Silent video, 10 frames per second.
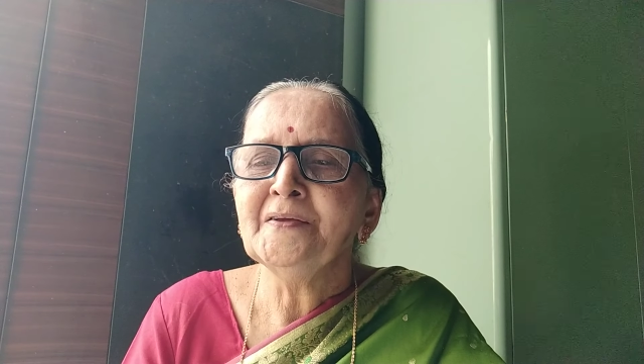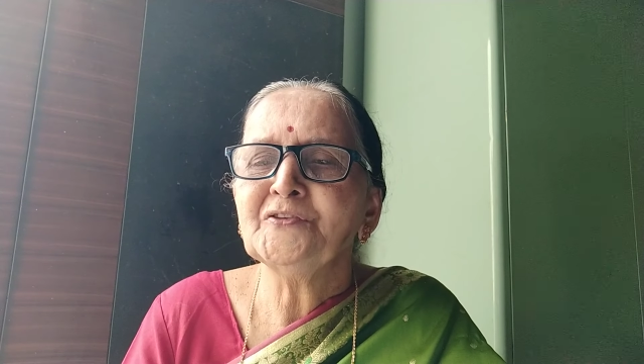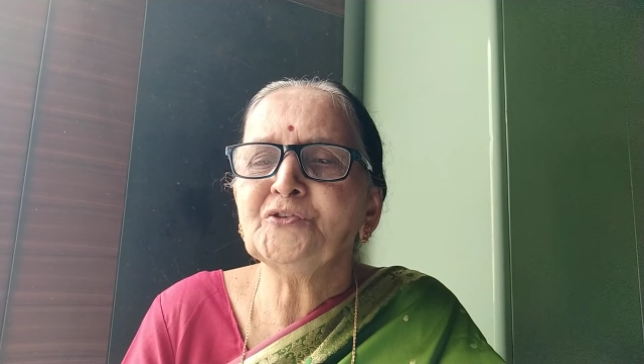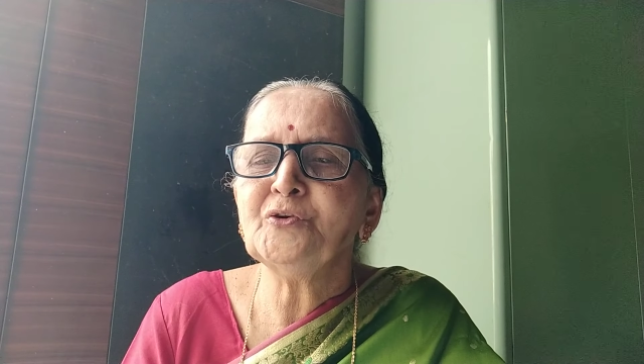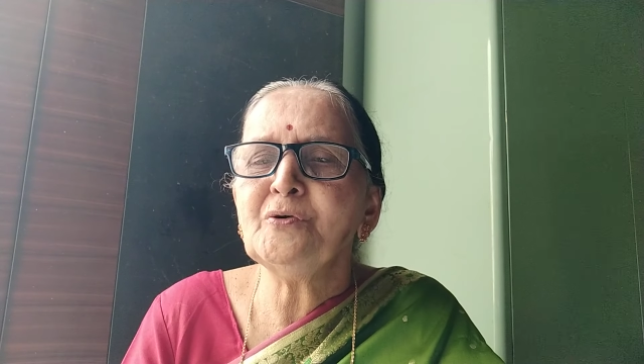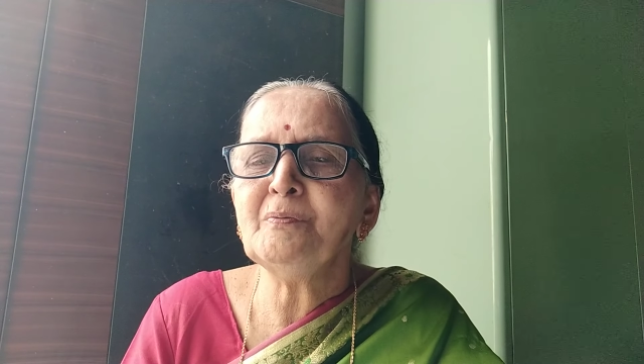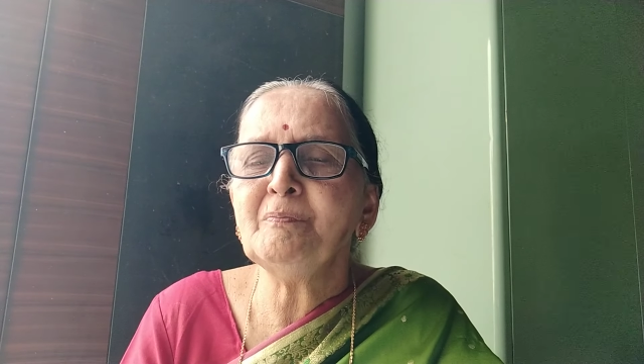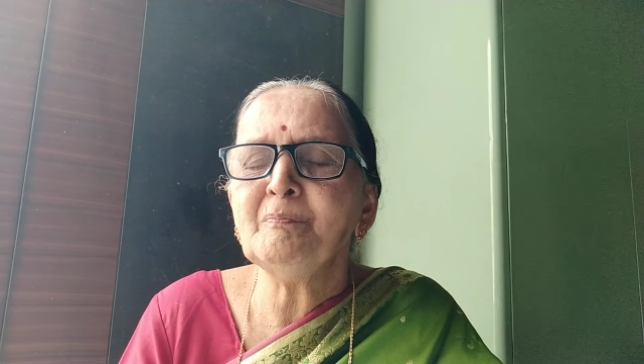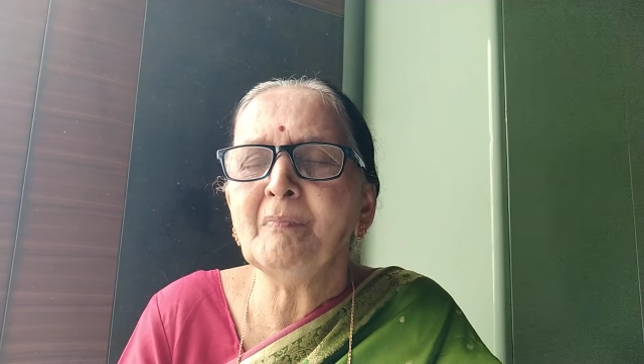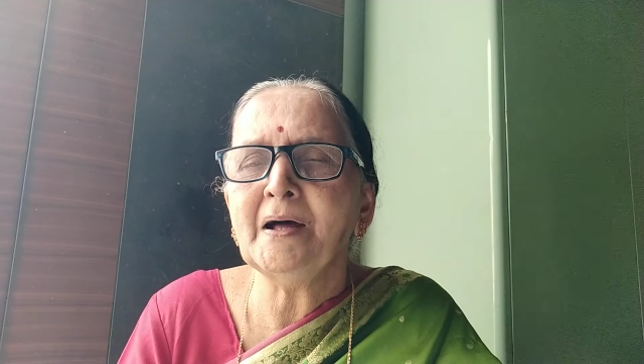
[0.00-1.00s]
So,
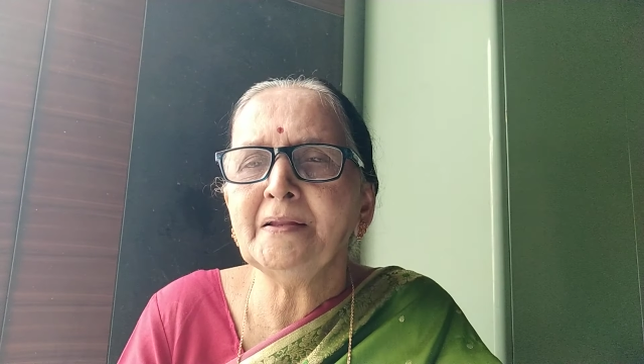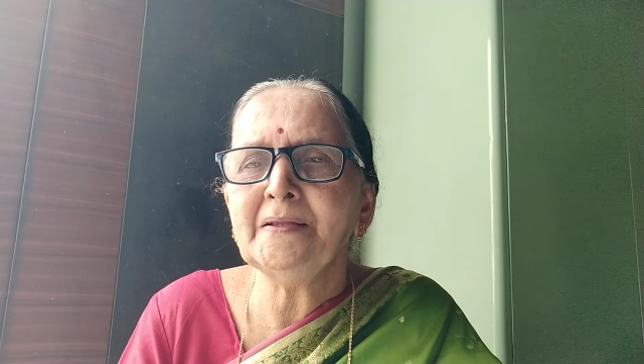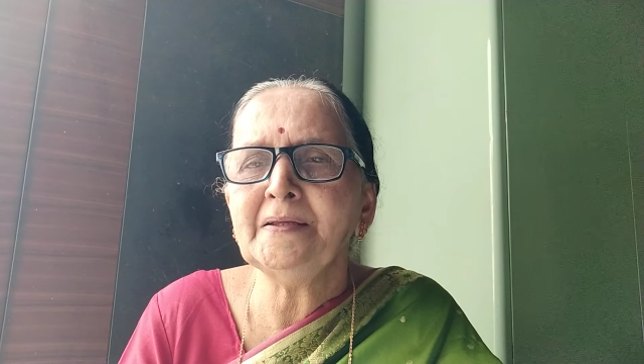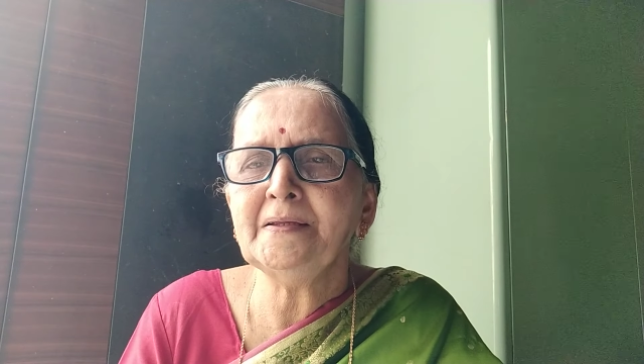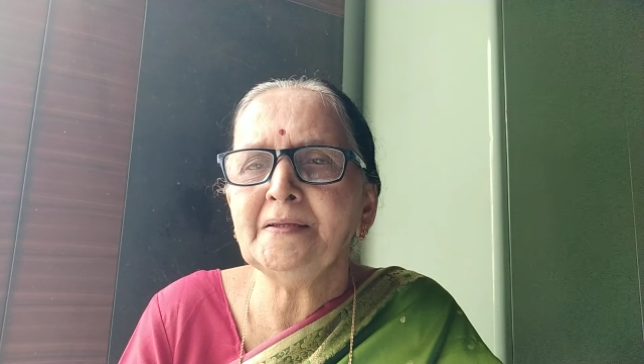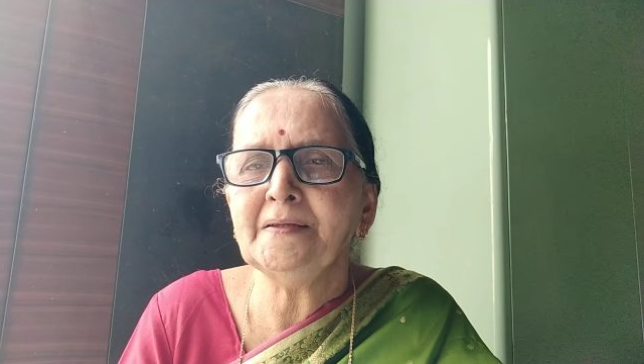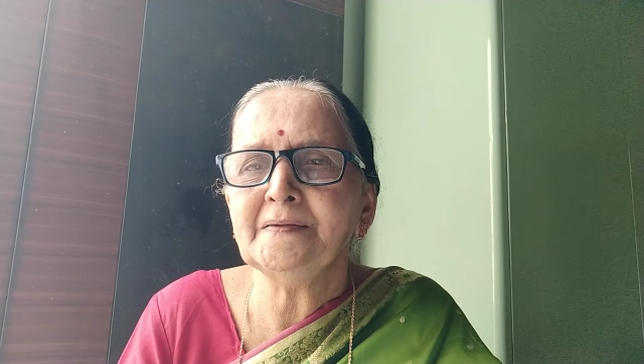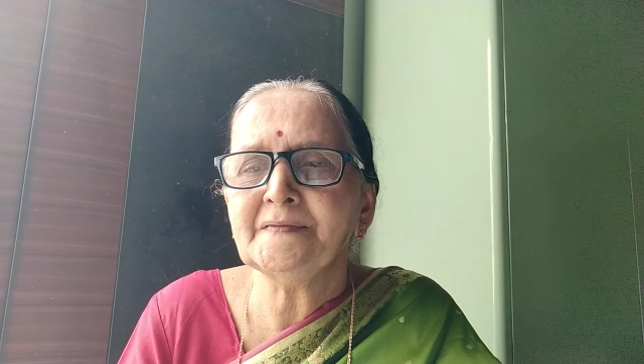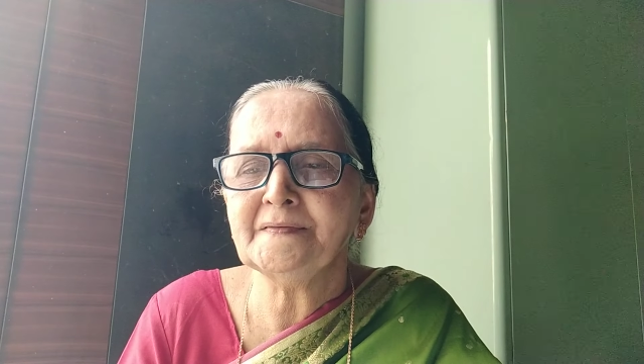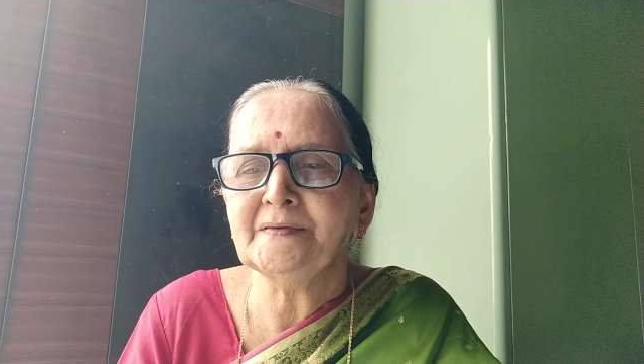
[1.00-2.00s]
money
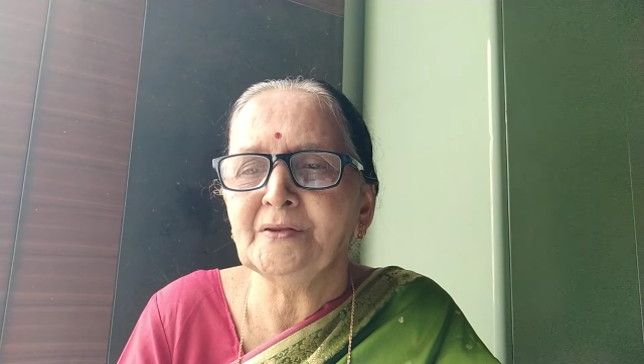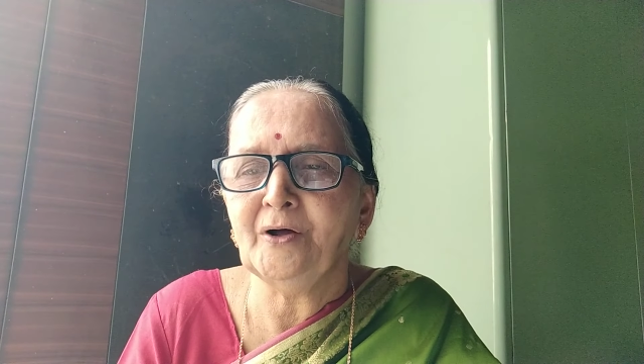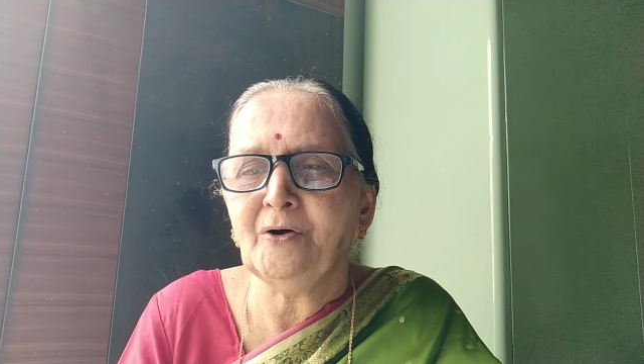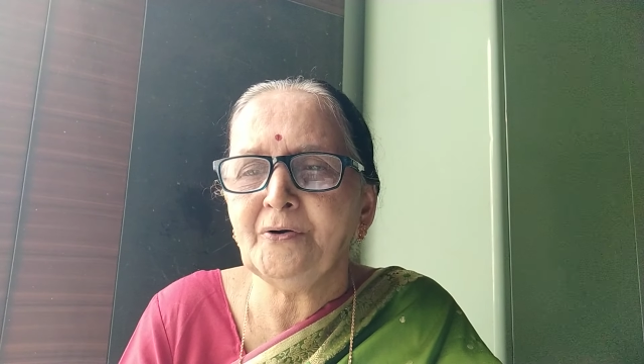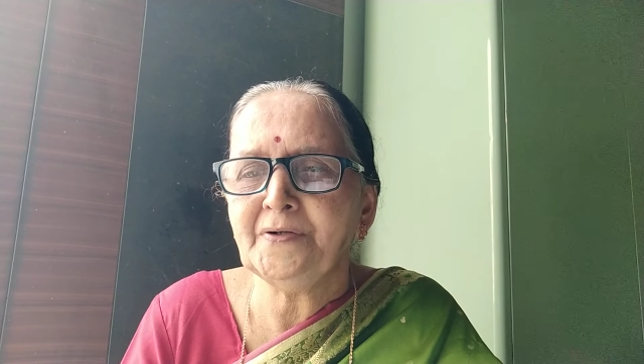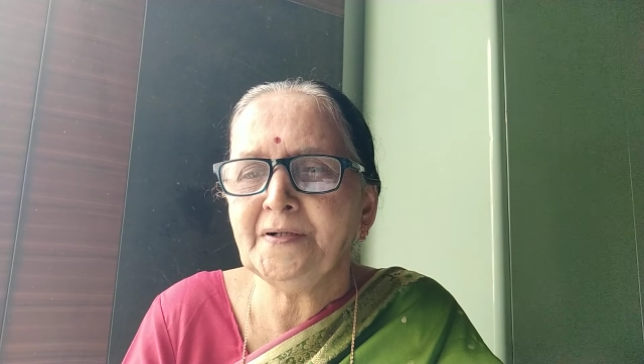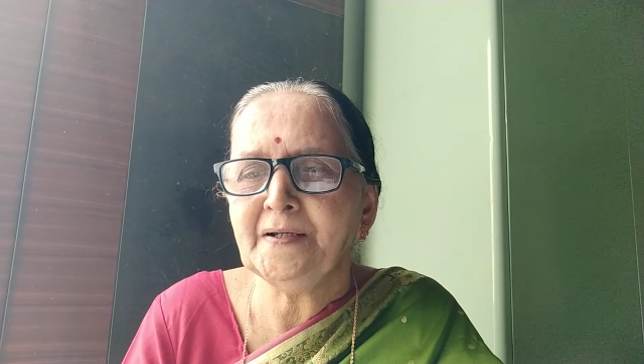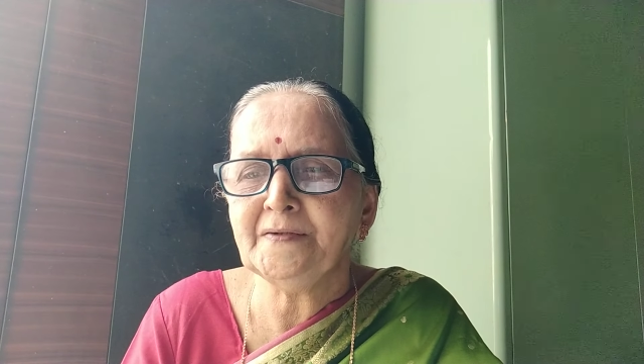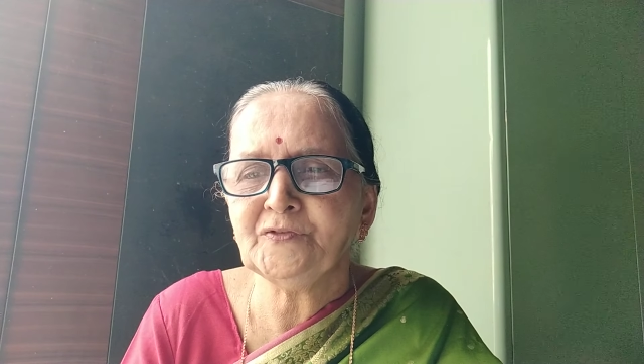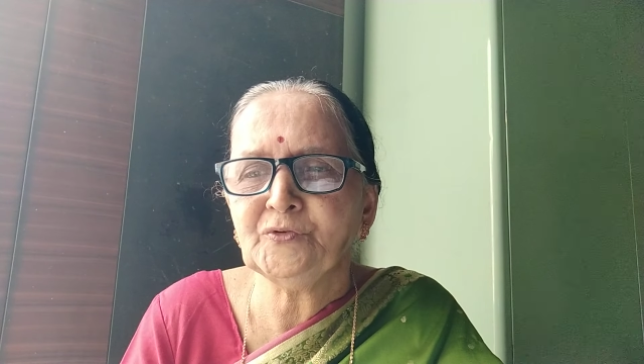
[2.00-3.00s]
is not
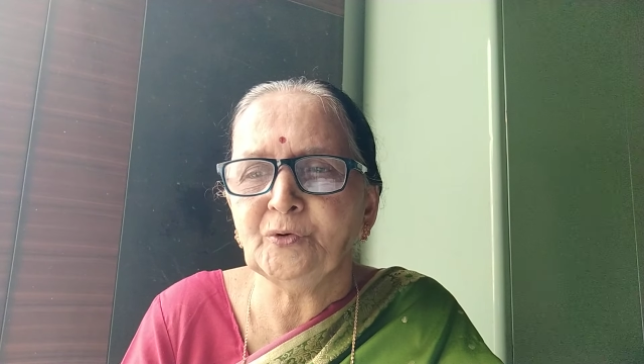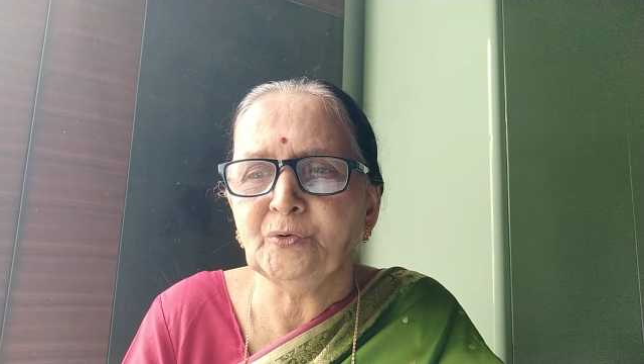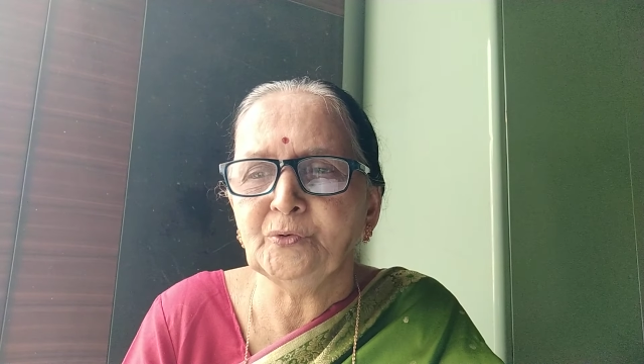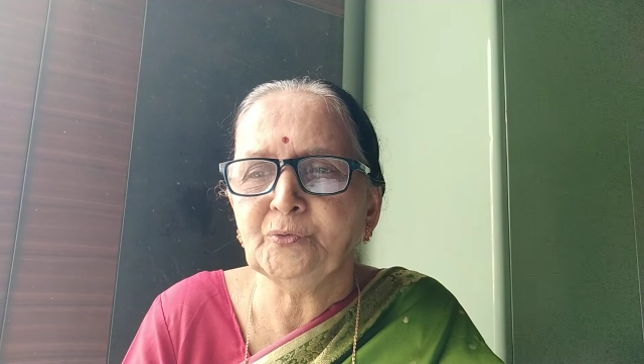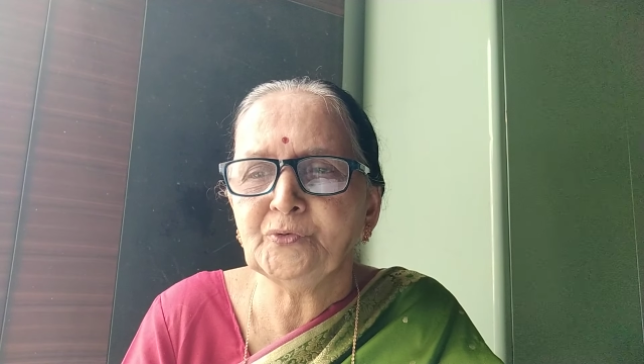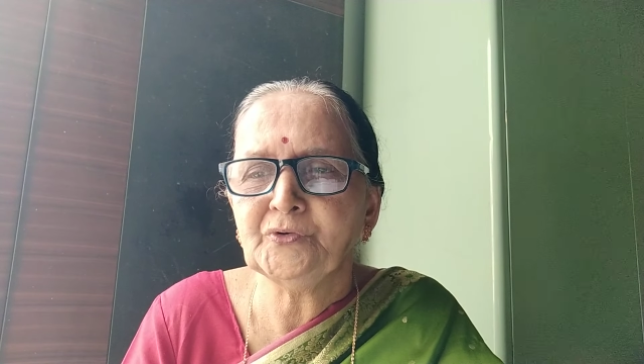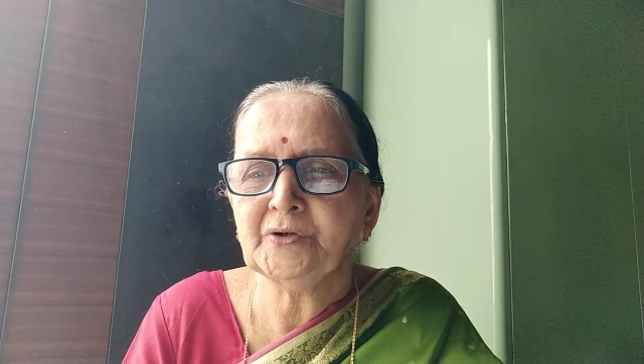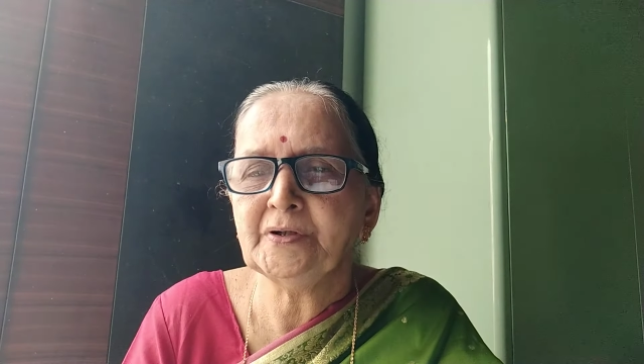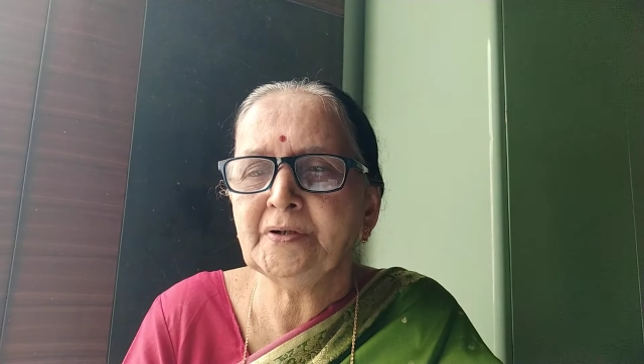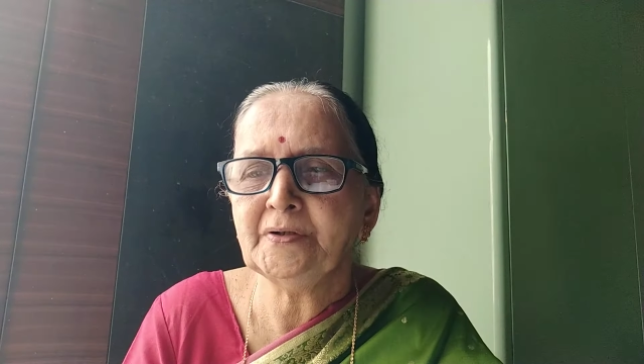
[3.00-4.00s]
a
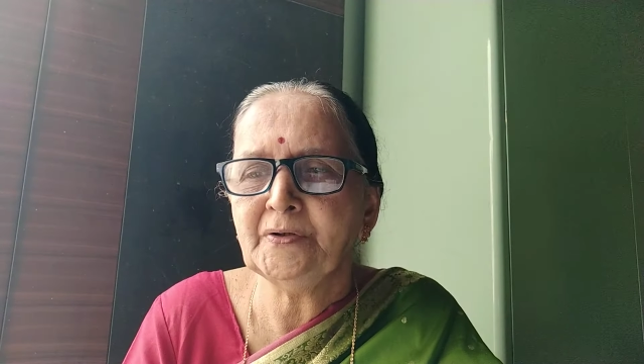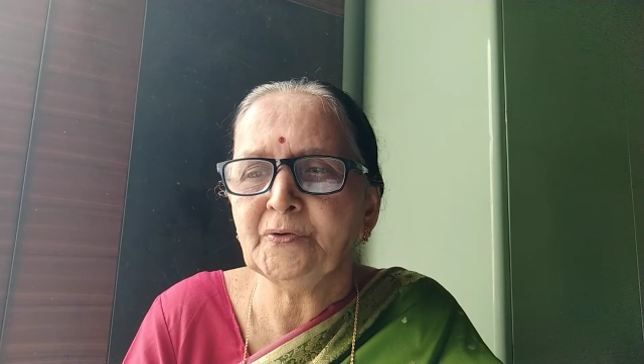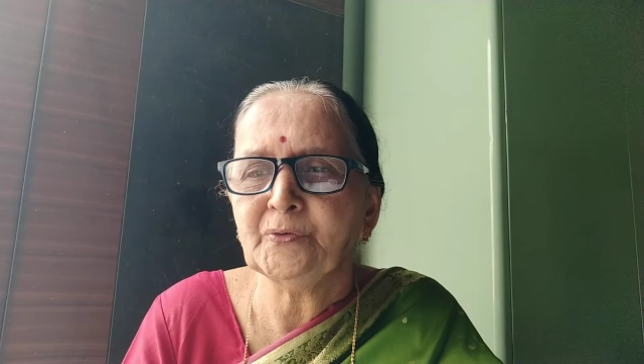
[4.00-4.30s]
solution